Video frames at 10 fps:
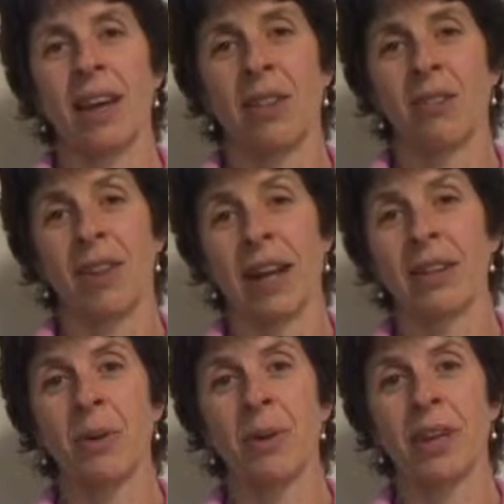and the
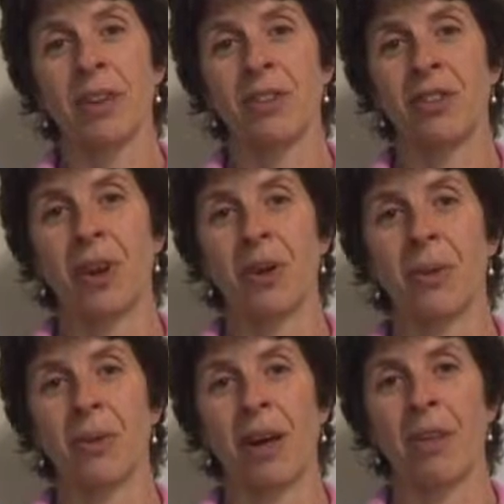fact that we can share
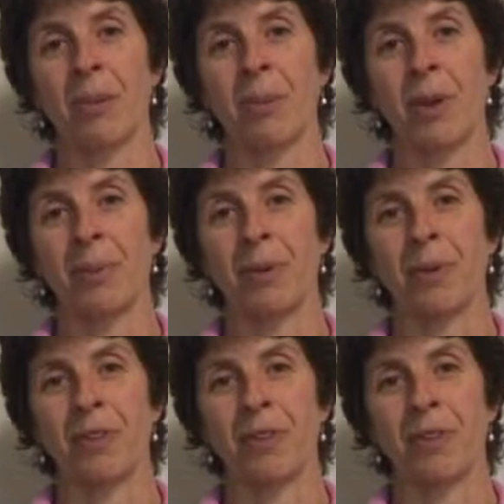it with other people.